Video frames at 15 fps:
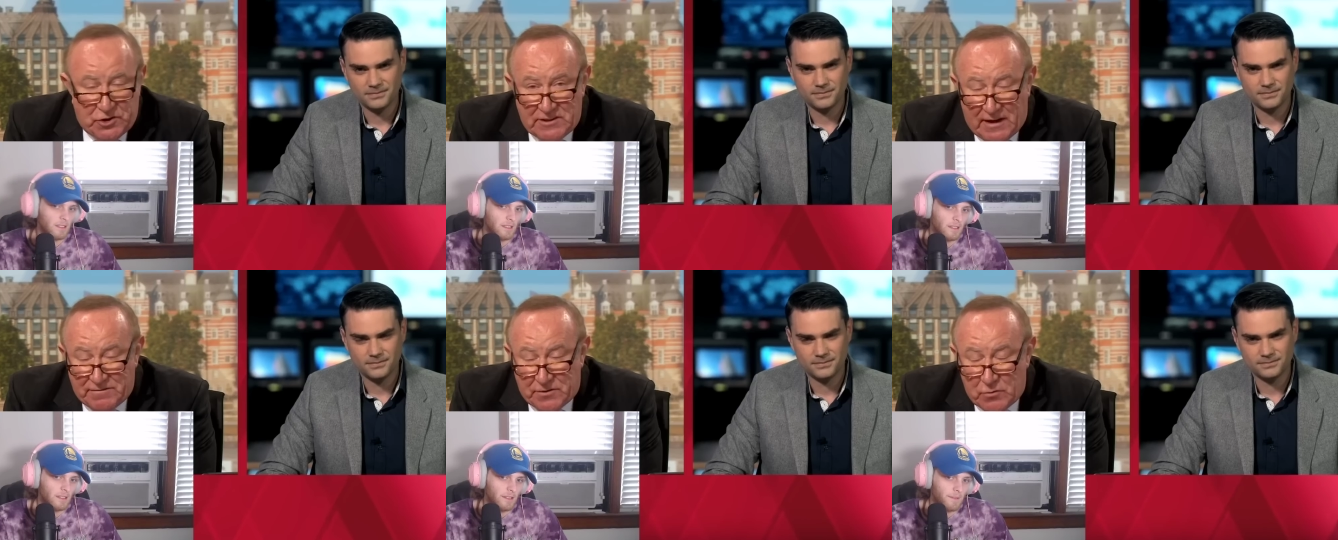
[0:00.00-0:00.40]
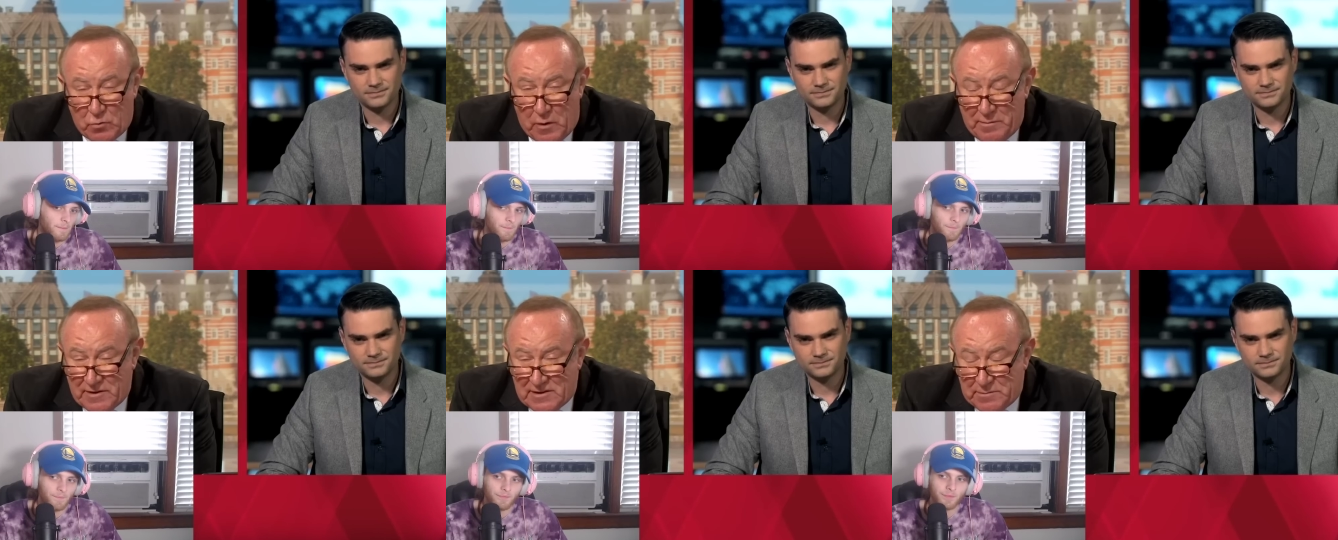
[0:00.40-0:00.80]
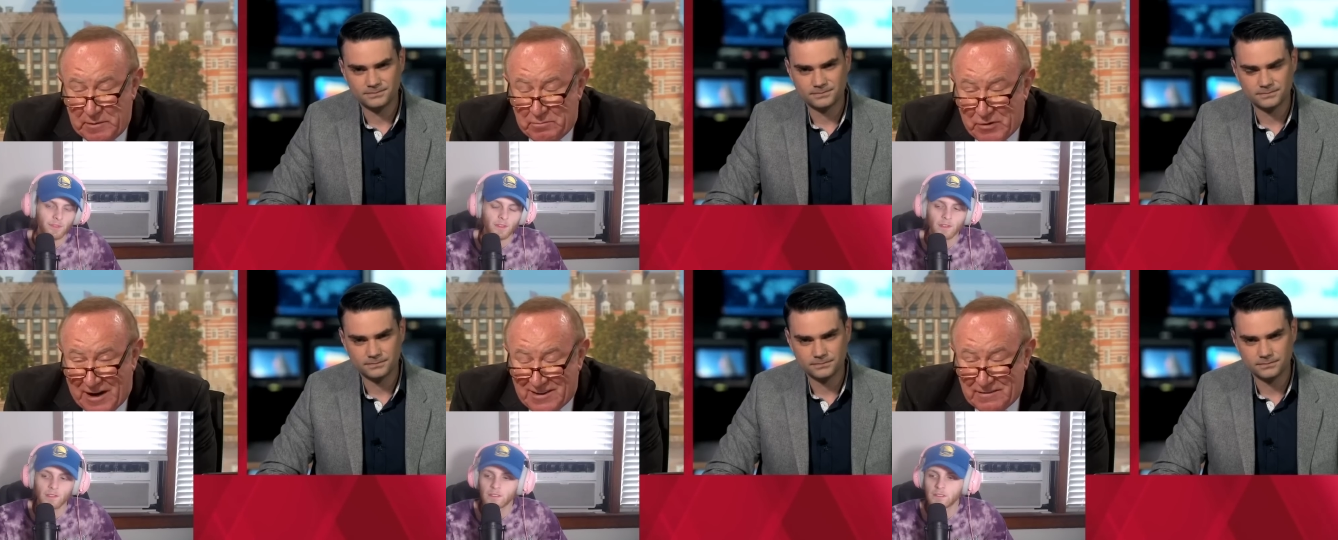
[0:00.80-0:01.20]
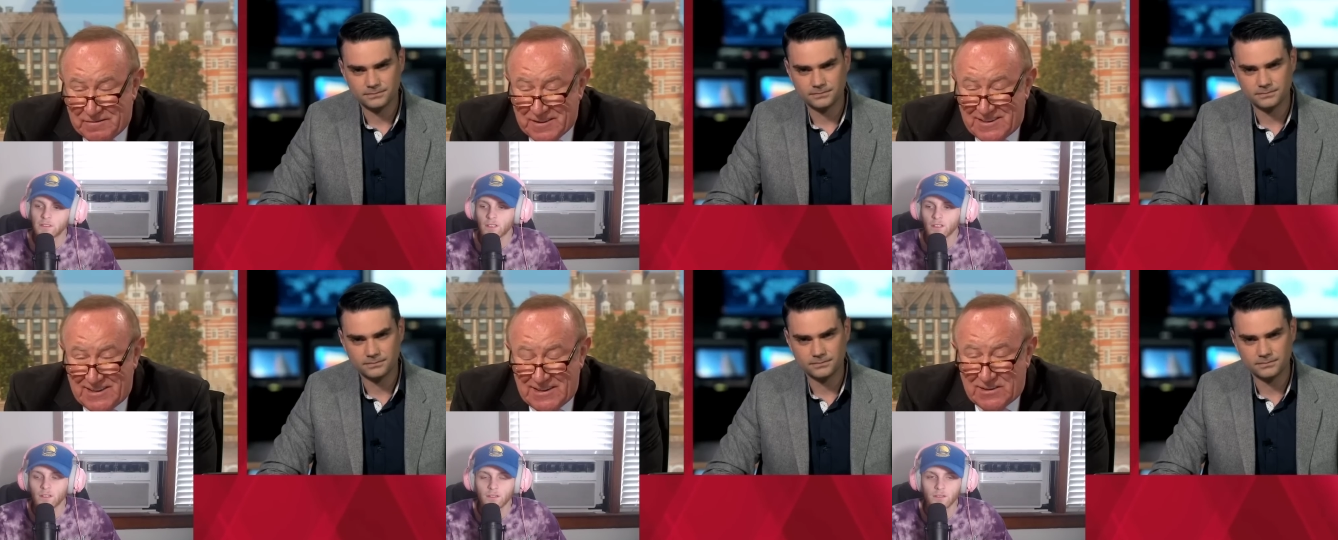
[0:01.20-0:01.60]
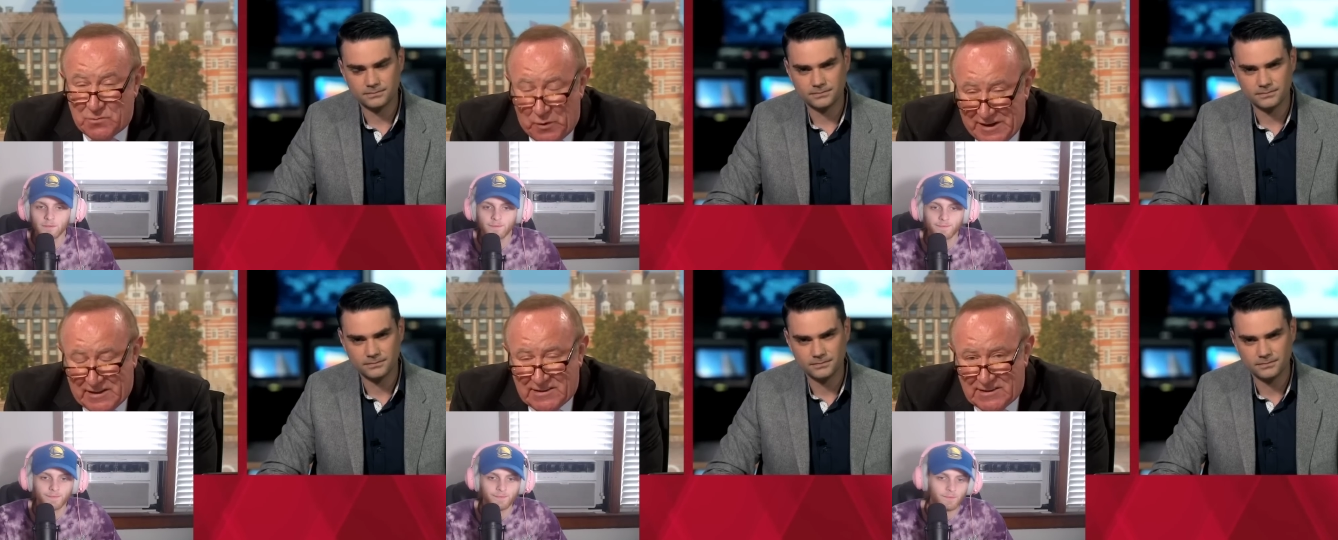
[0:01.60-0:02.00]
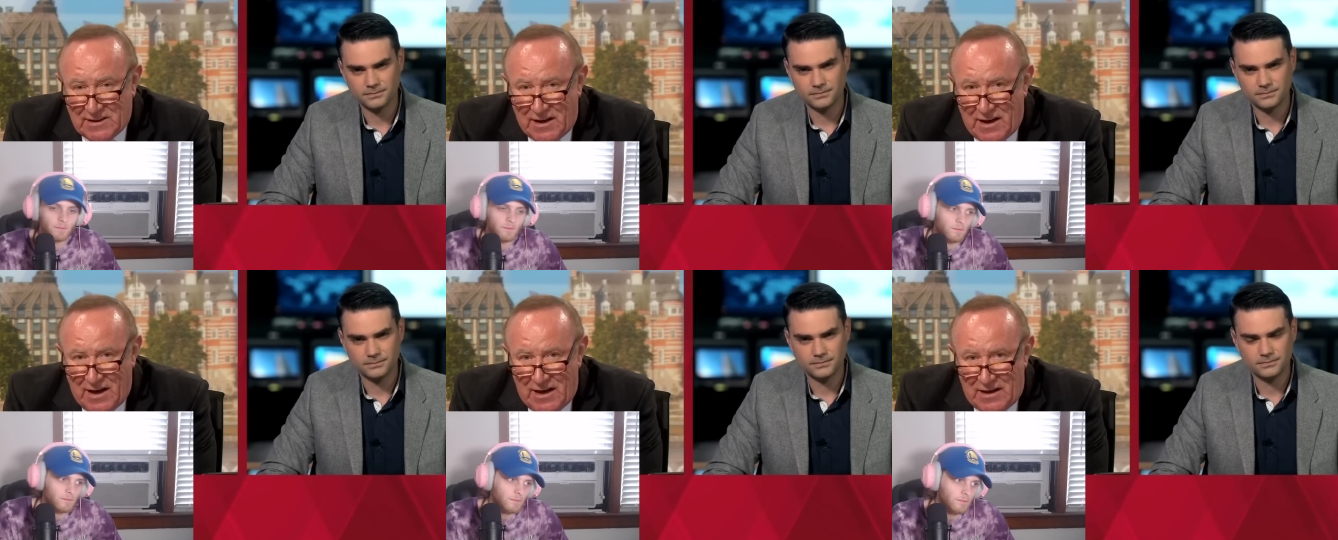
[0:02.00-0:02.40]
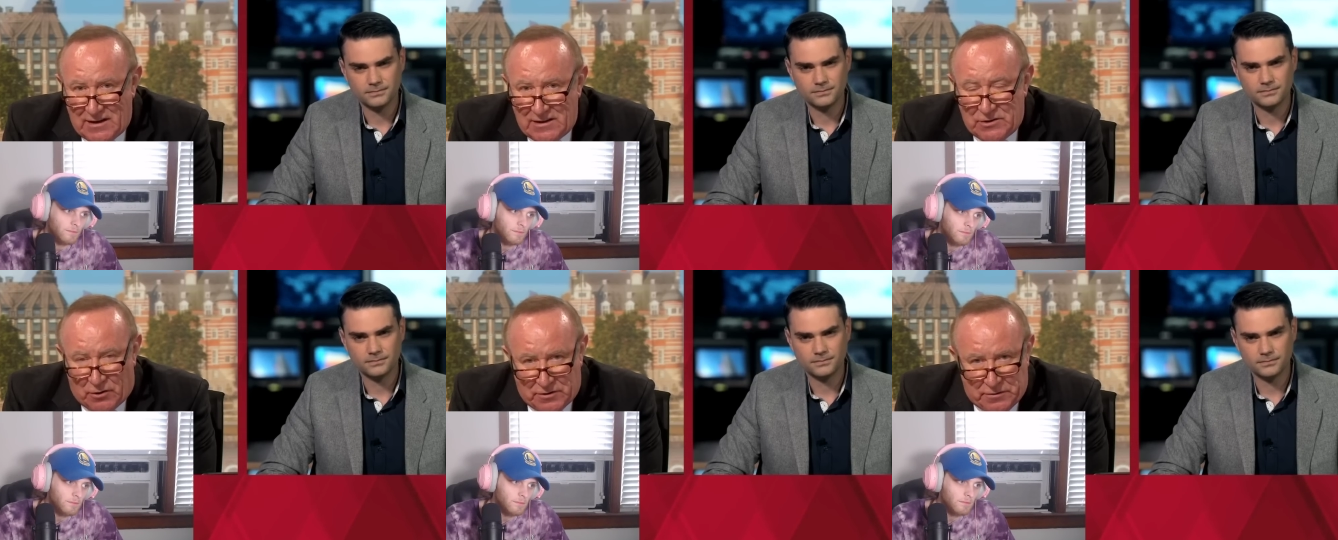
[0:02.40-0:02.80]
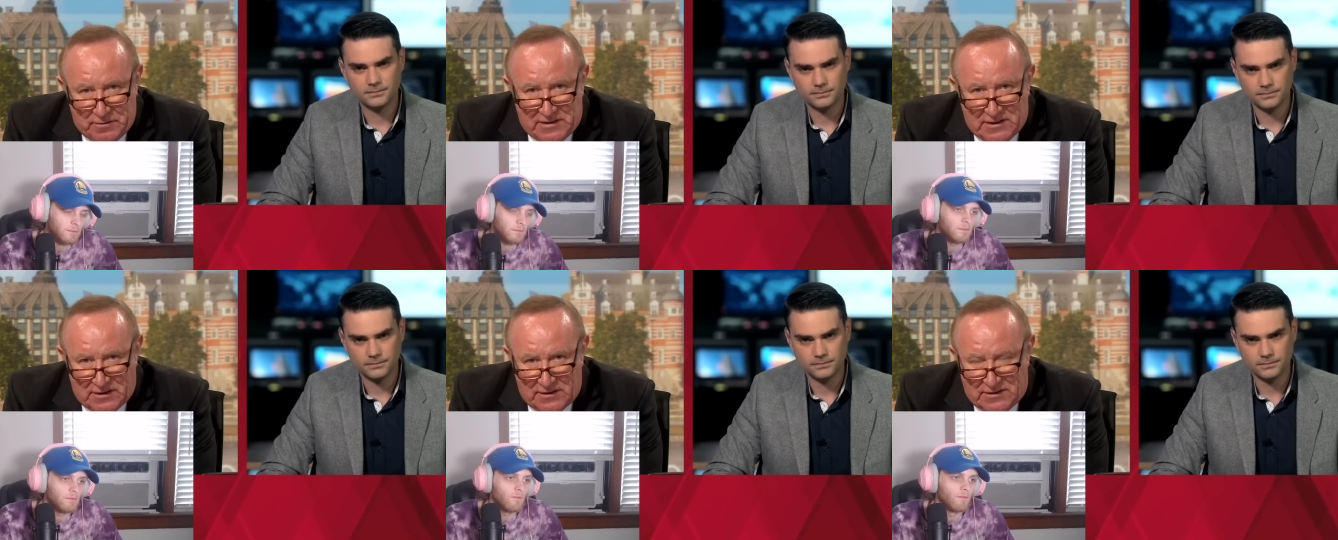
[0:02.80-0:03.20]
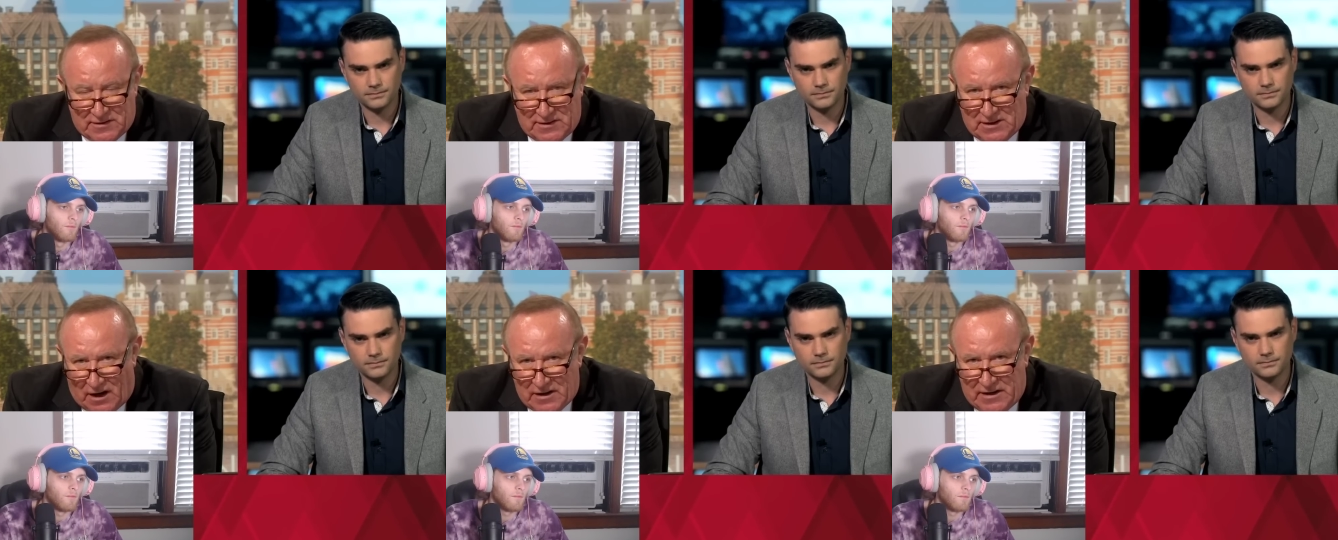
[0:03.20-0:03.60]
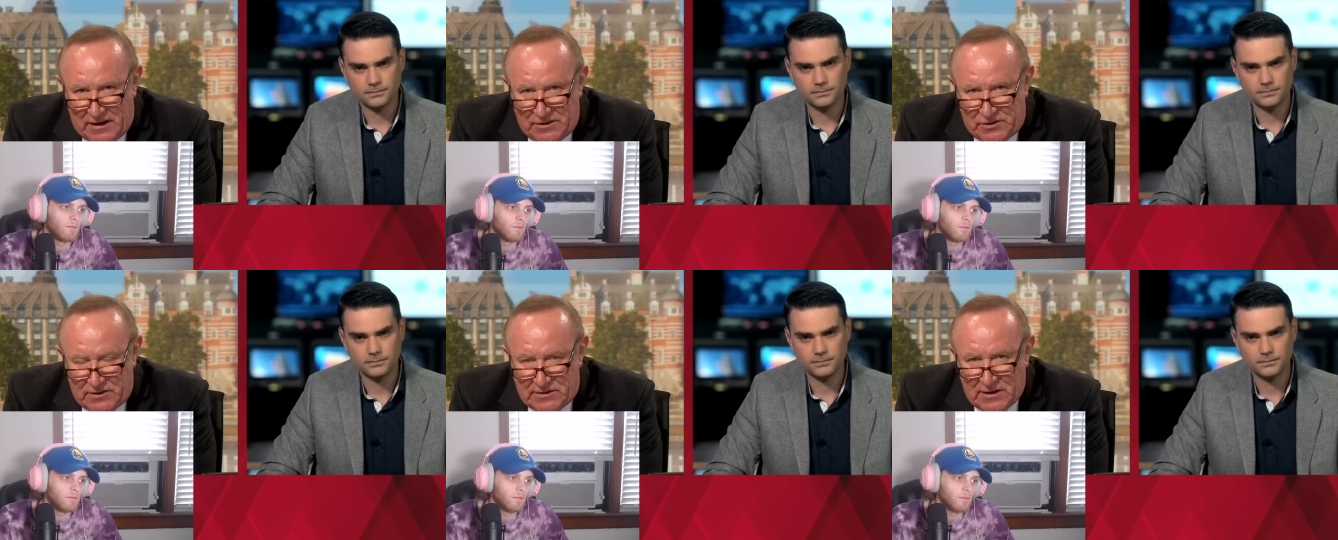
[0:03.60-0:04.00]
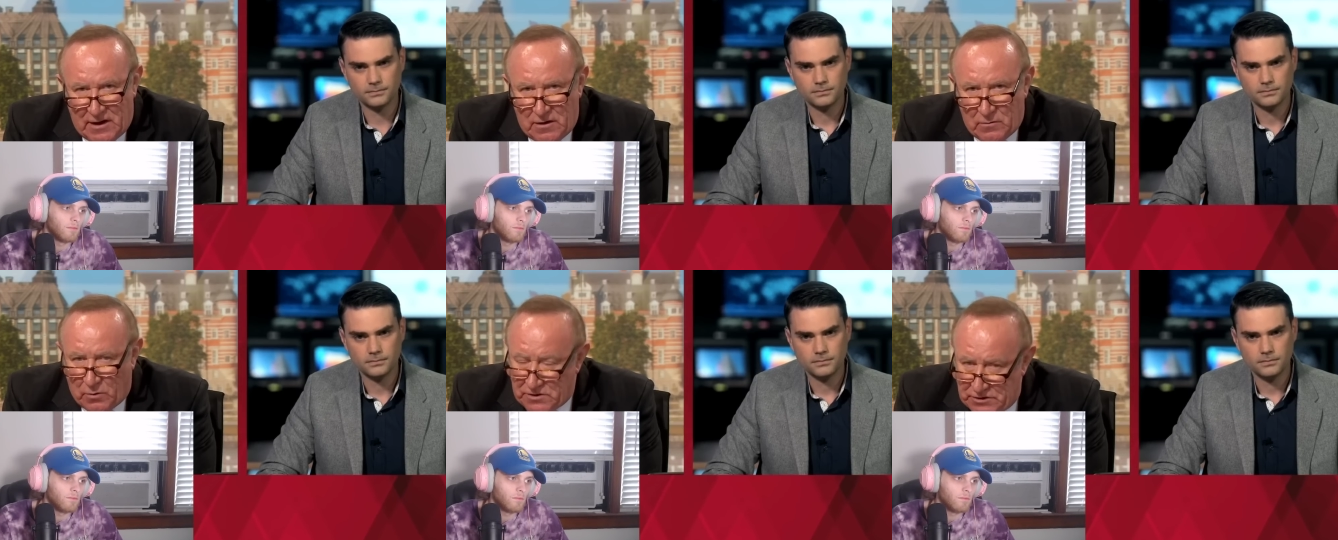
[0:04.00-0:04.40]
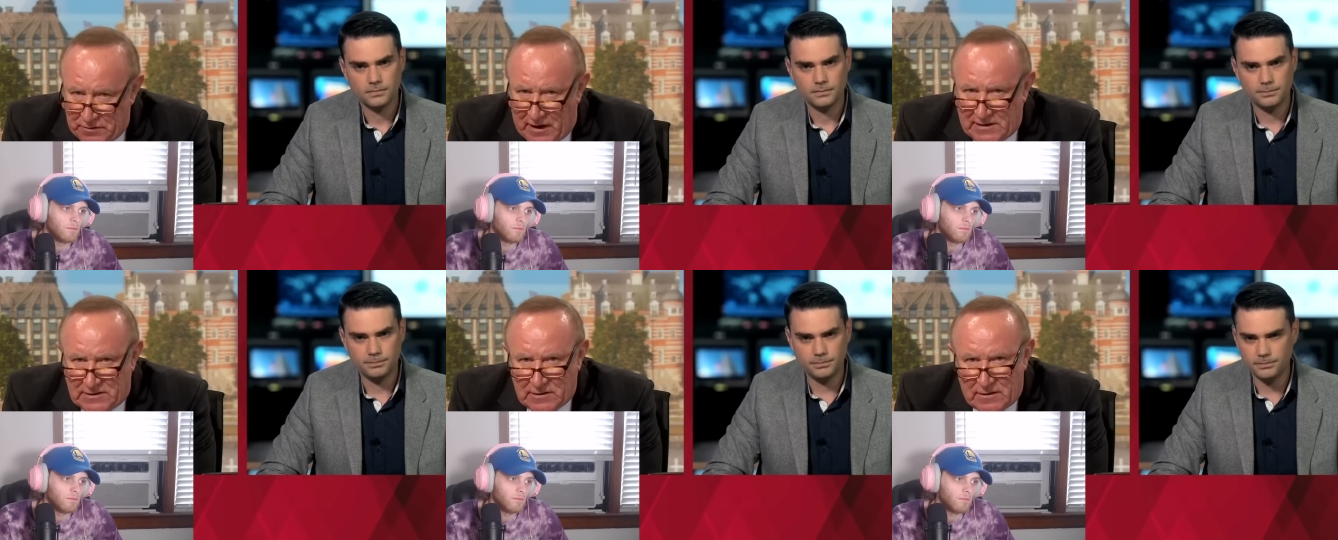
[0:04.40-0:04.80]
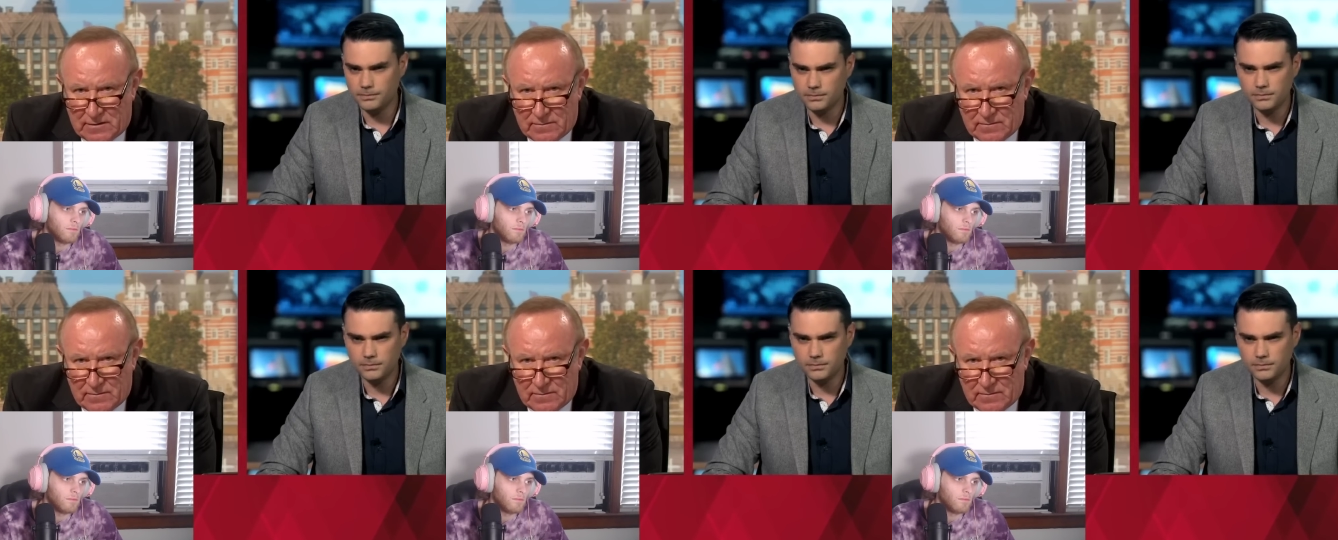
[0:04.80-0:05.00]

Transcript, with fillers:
Speaker 1: After a woman has been pregnant for six weeks is not a return to the dark ages. What's your answer?